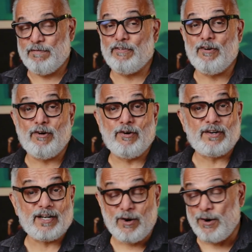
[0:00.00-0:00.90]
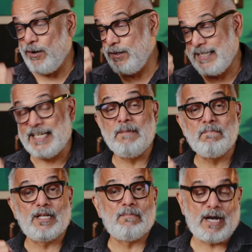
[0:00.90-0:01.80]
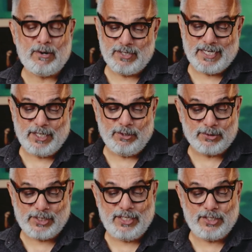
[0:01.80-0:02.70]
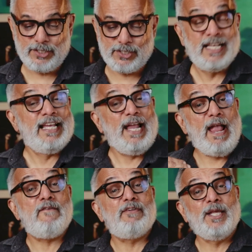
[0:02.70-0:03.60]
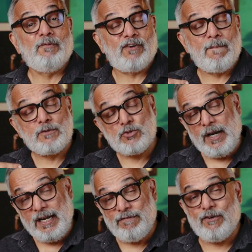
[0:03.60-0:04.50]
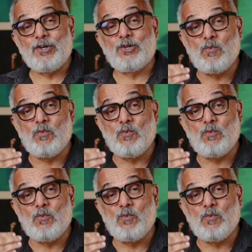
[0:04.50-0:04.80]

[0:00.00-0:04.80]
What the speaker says: for all the gimbal mounted usages. Everything from 24 to